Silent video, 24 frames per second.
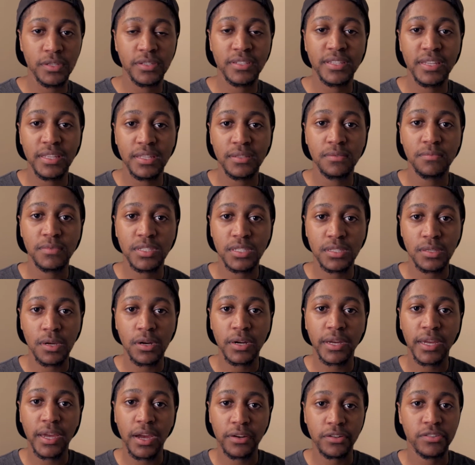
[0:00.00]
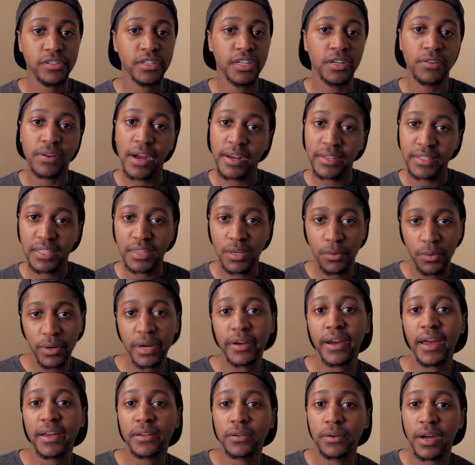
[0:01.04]
You see certain characters interacting that
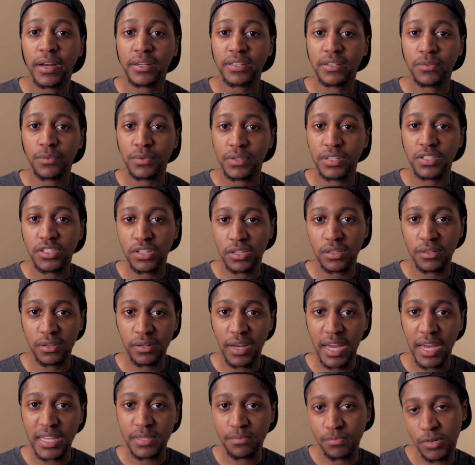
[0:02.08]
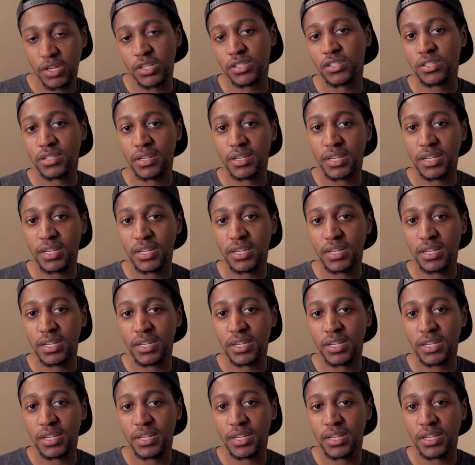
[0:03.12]
weren't interacting with each other as much